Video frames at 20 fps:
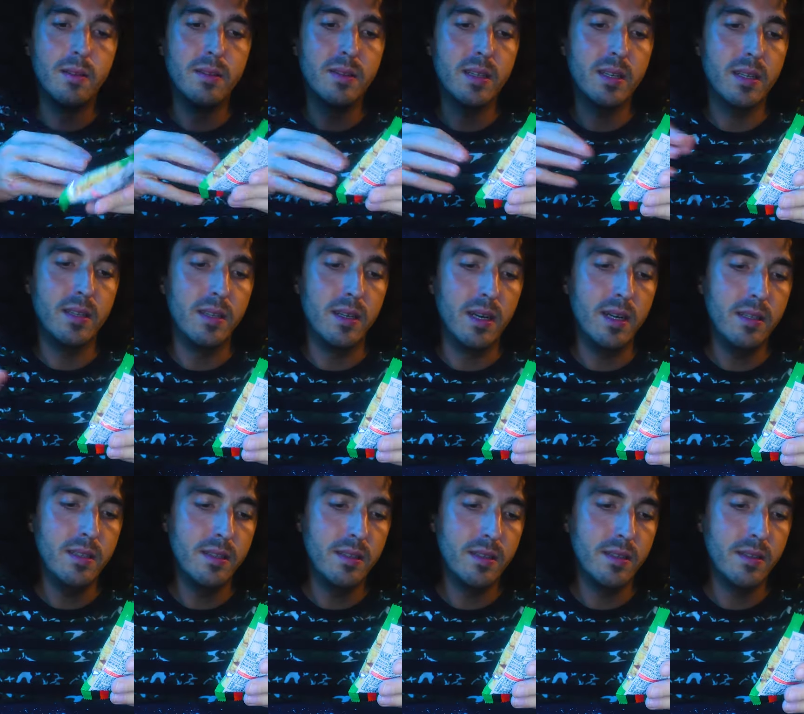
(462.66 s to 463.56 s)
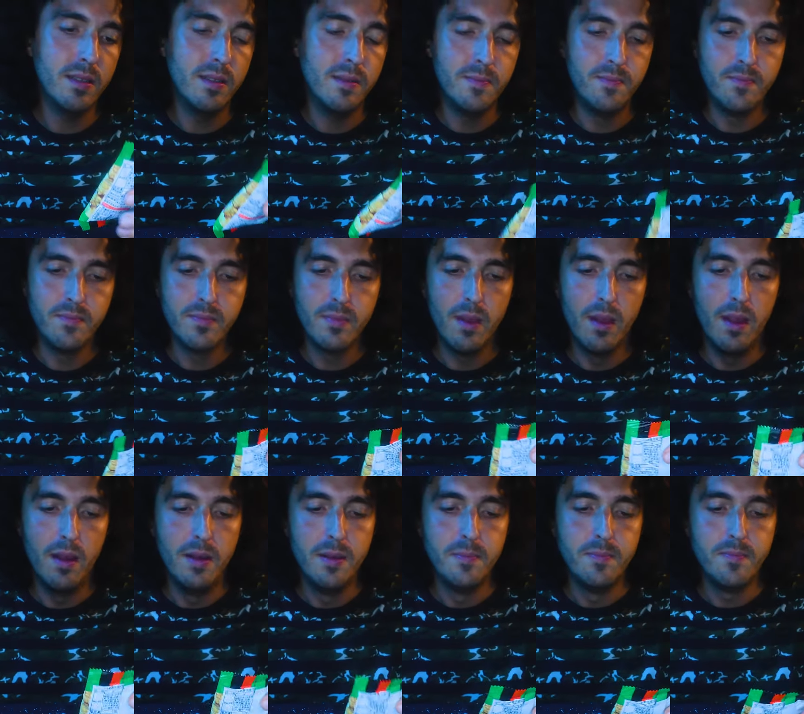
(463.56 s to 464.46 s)
this like nuts?
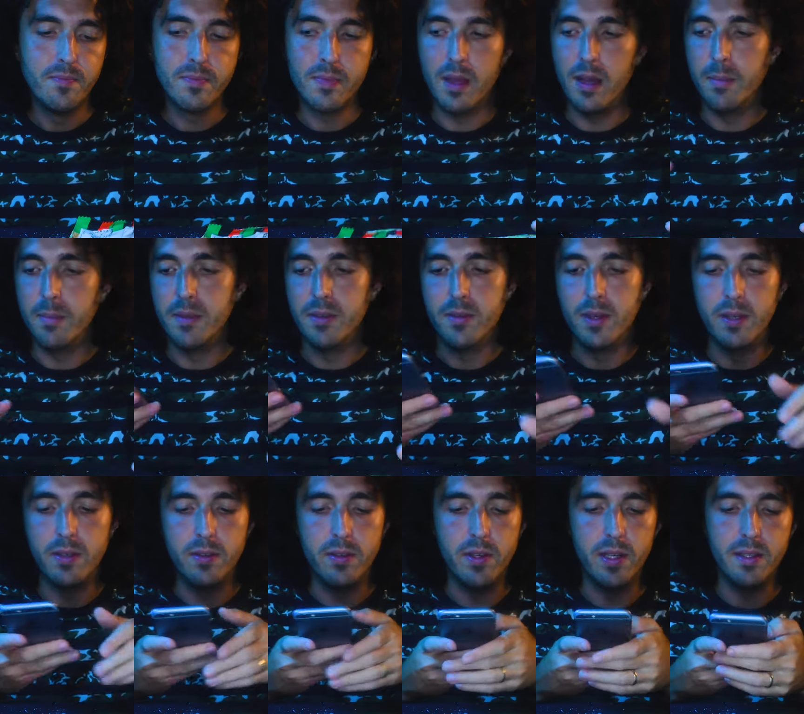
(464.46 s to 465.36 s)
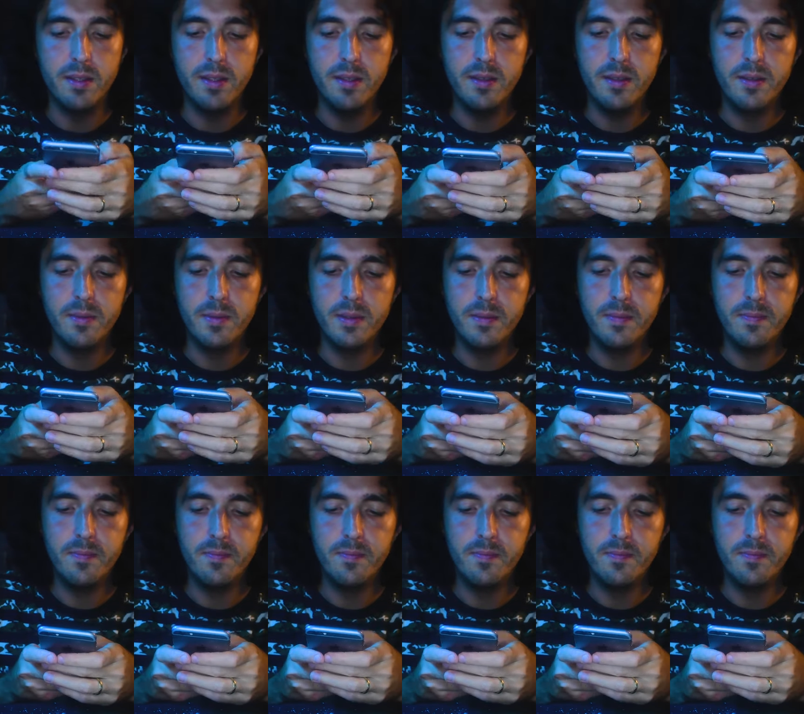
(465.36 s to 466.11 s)
I'm gonna try to translate this one.